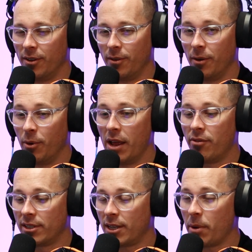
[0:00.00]

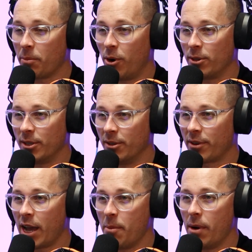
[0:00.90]
whenever something positive
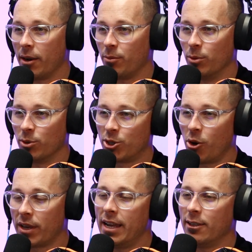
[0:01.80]
came out, we were
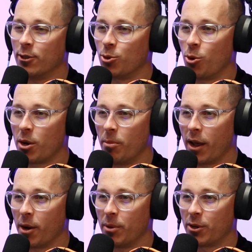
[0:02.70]
so keen to talk
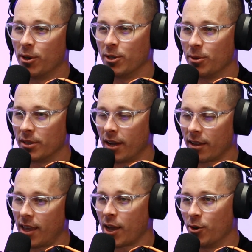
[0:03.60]
about it because it was
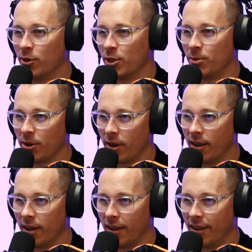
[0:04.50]
like, thank goodness we got
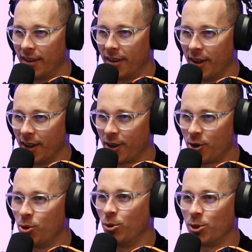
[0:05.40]
a
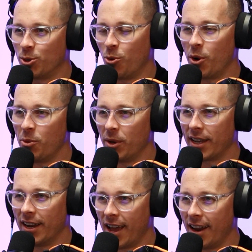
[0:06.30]
cool story we can add.